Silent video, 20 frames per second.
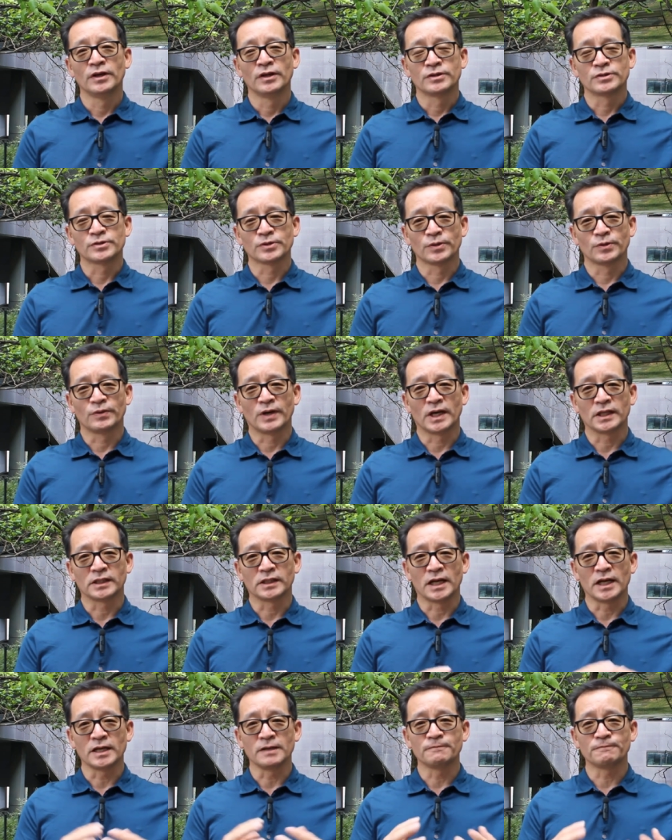So what
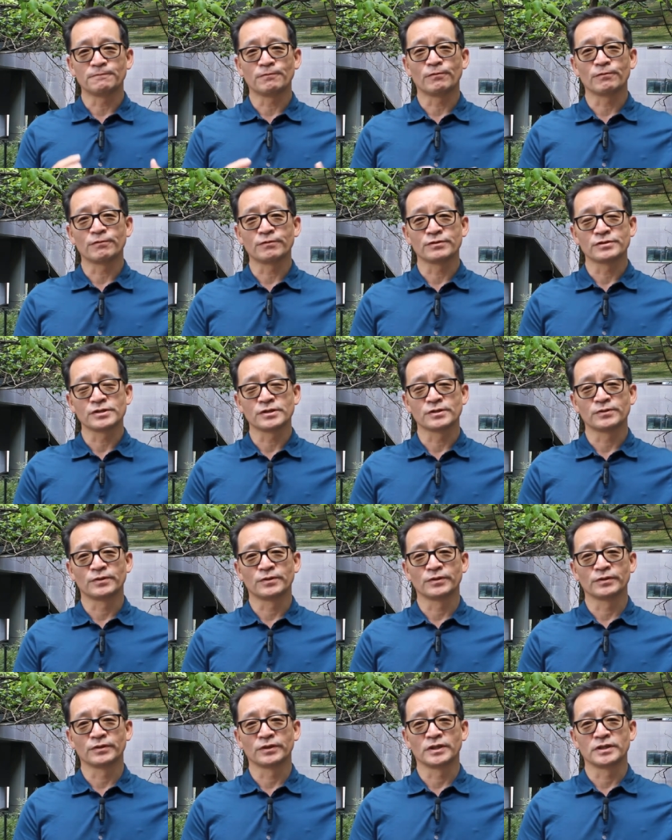I am focusing
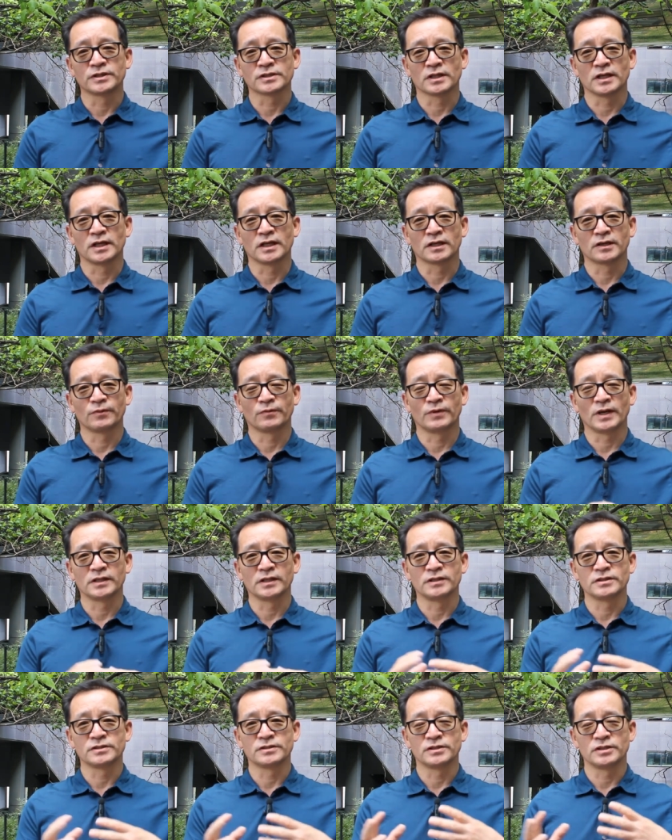on is like
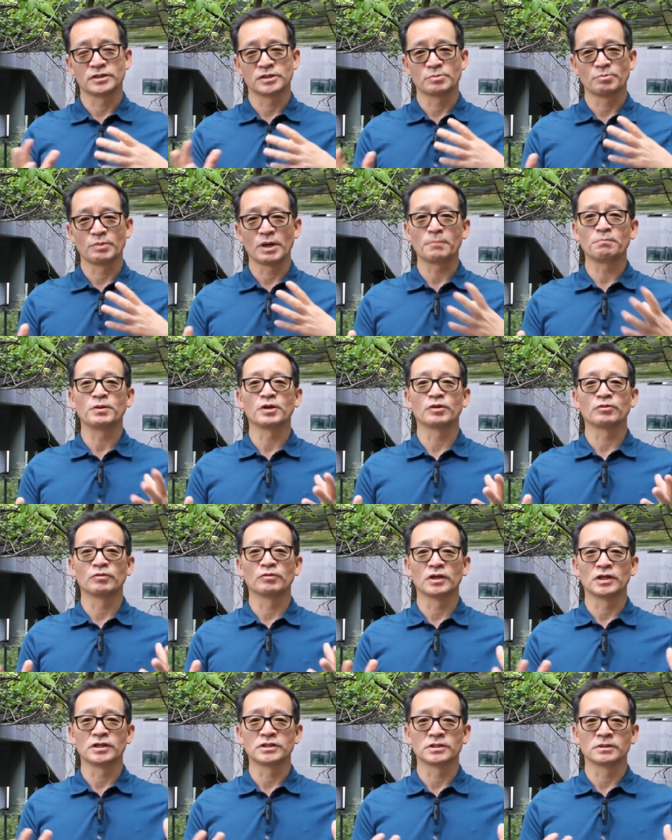what is this mapping
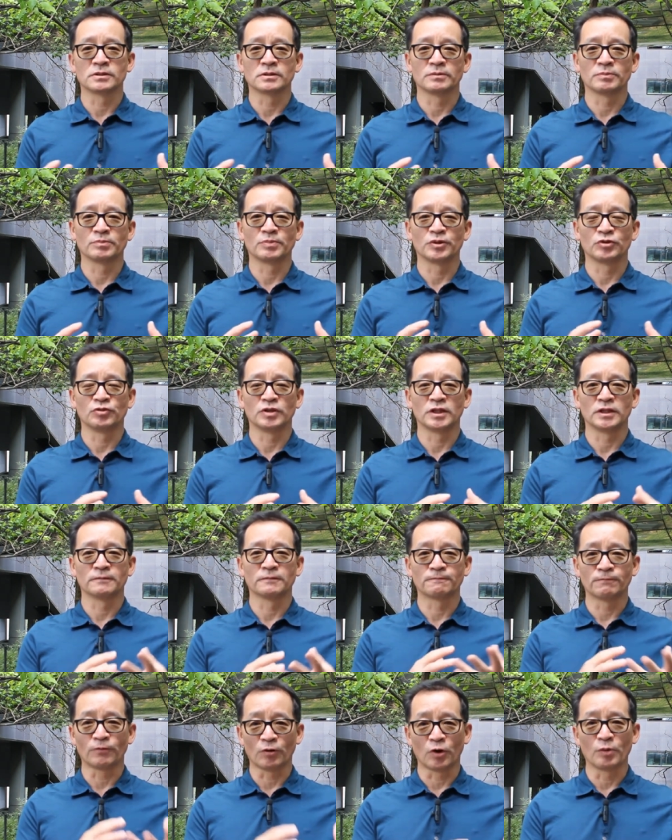relation between
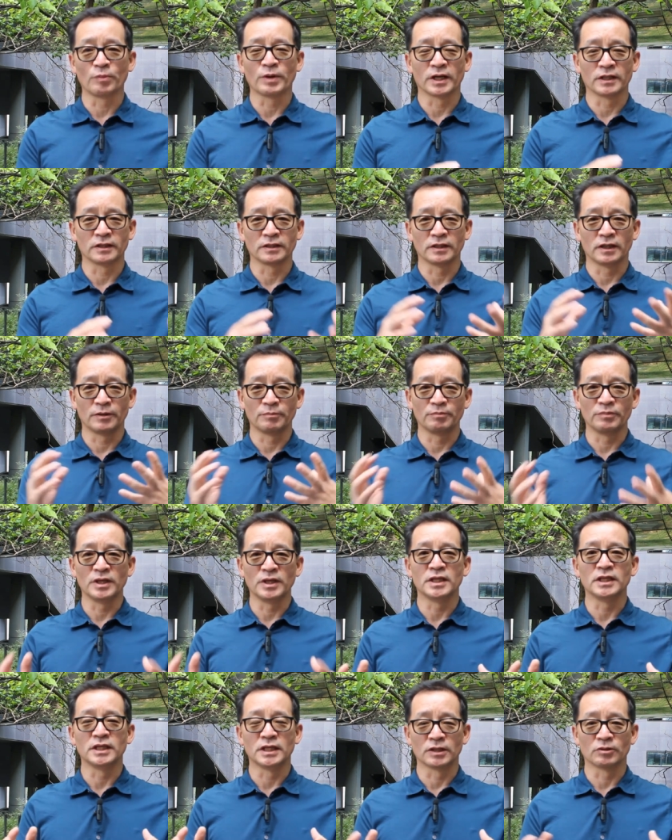form and
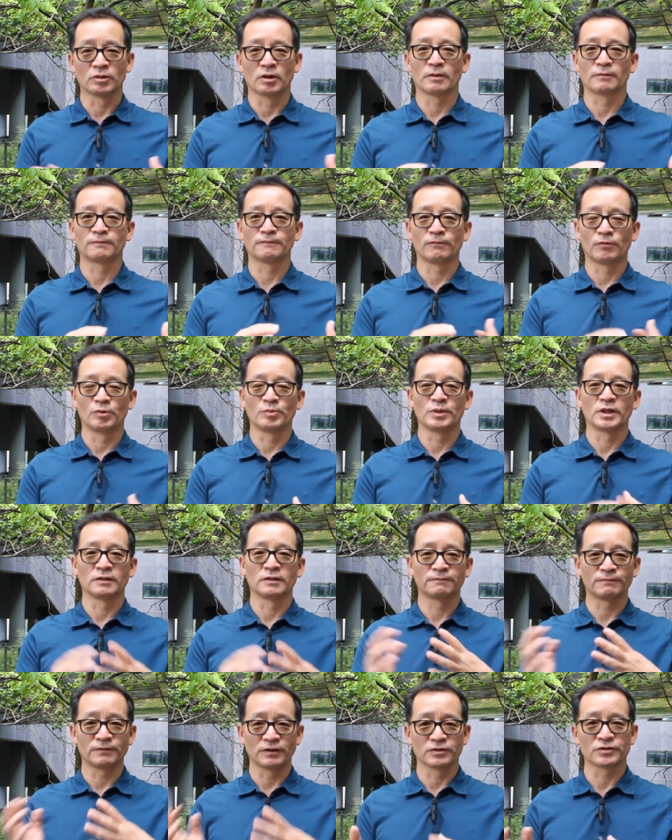meaning, or form and
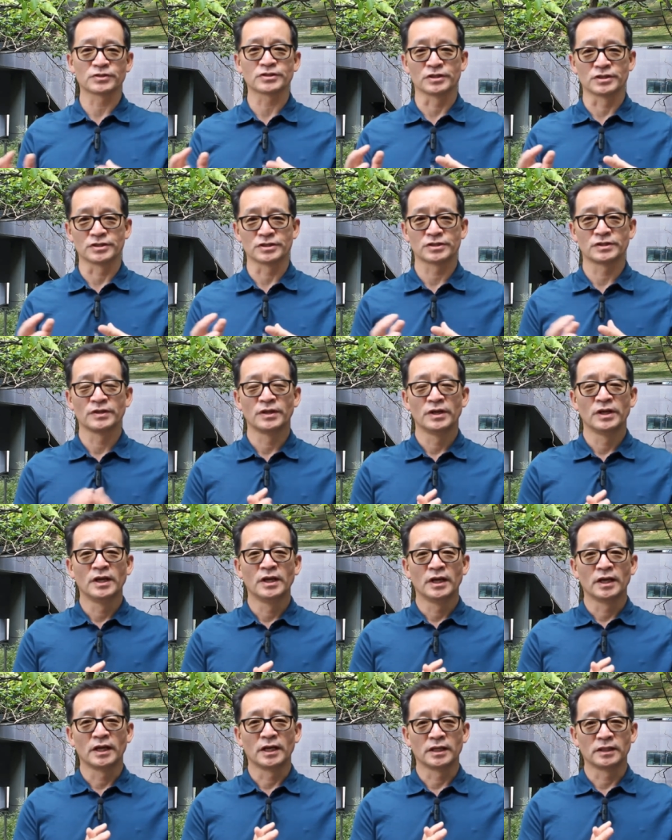functions.
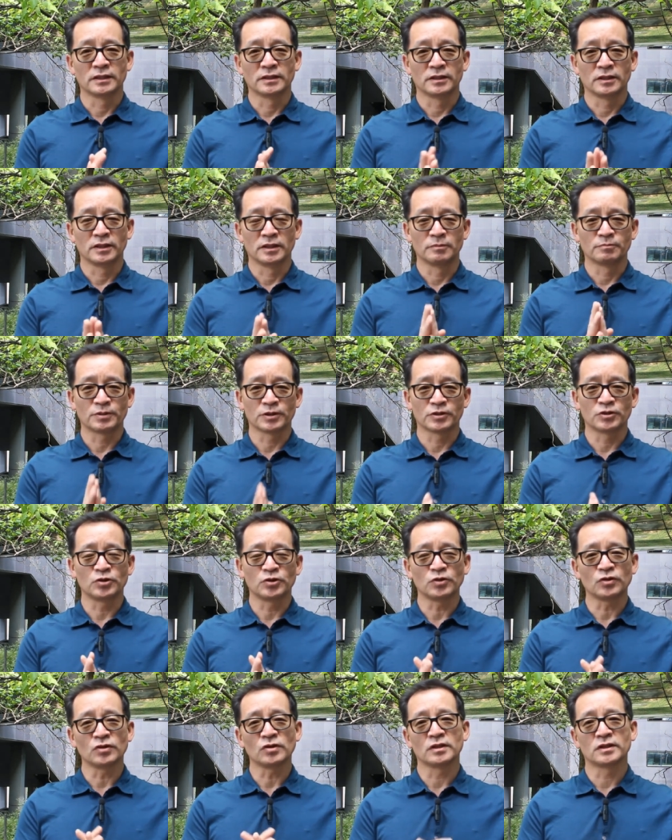And in
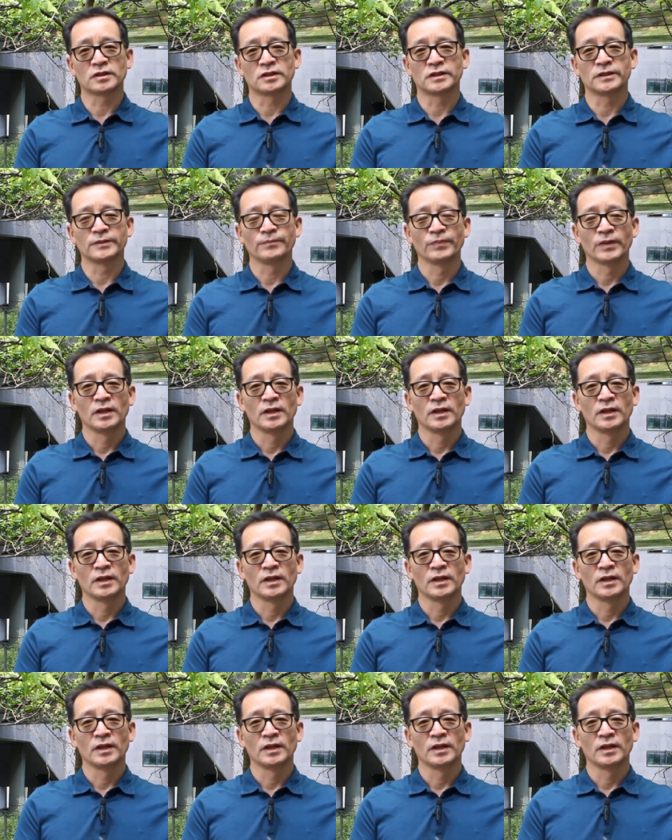particular,